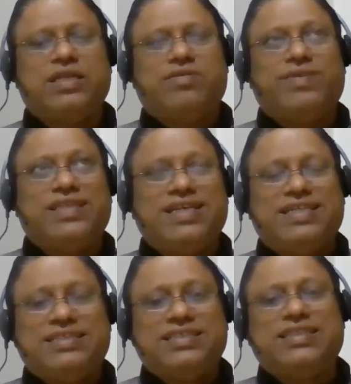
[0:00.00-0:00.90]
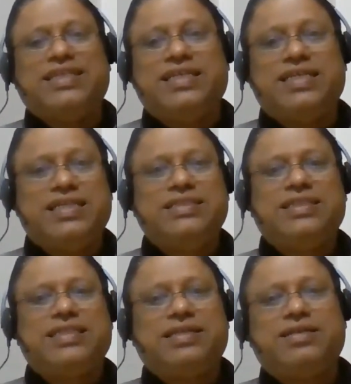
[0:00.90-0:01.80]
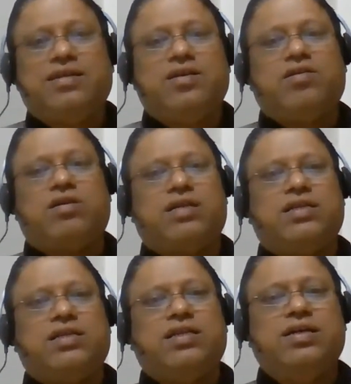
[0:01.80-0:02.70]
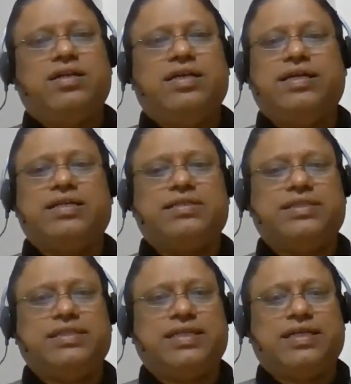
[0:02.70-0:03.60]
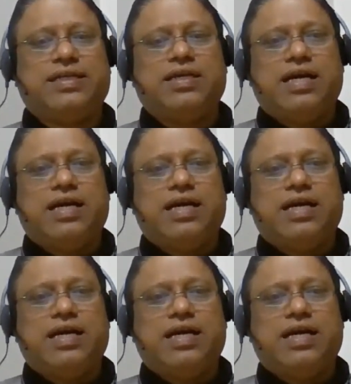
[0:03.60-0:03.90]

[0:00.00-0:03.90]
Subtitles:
whether it is in the increasing trend or in the decreasing trend.